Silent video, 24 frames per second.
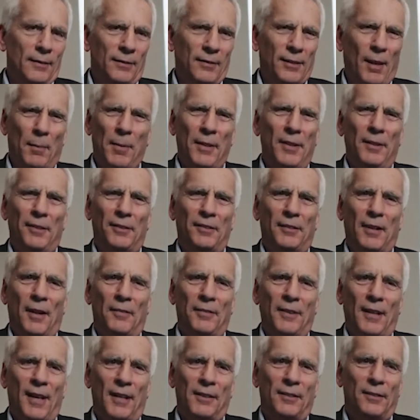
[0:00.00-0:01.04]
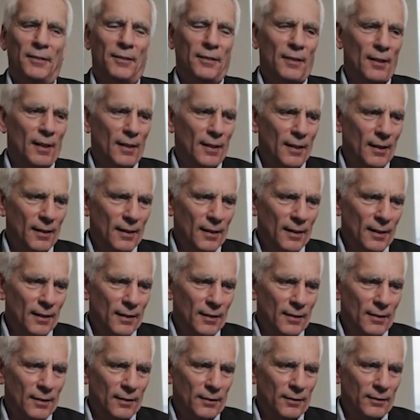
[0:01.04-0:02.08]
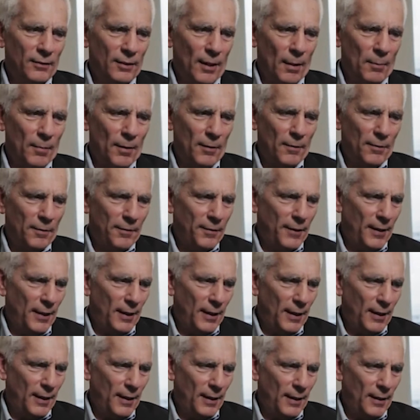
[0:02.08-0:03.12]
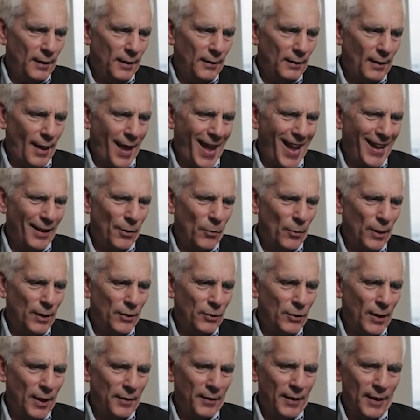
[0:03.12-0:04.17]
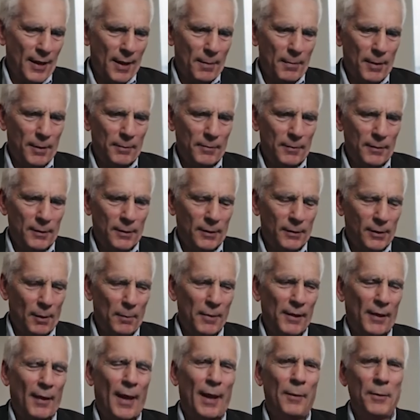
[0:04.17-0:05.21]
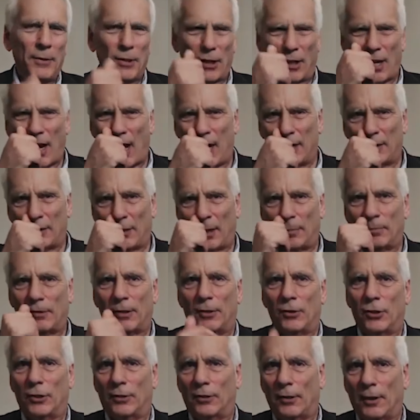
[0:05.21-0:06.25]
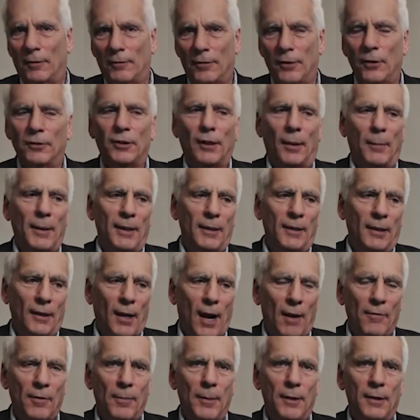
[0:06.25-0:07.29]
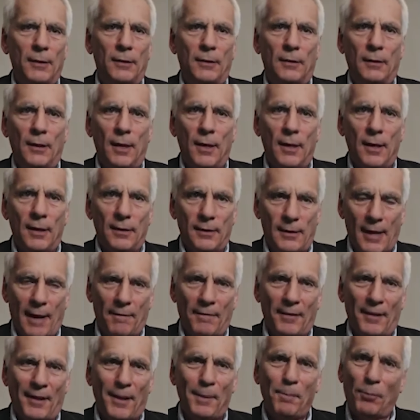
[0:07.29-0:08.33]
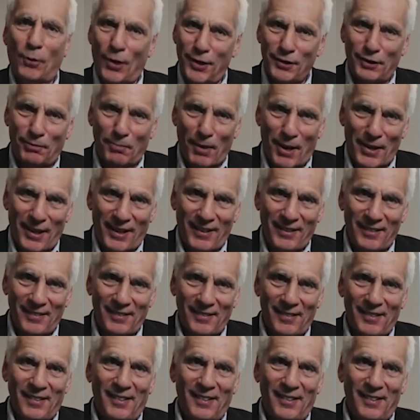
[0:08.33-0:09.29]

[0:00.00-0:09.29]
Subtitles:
some of this stuff gets, some of the language that some of the language and concepts are just confusing. I mean, the government definitely prints money,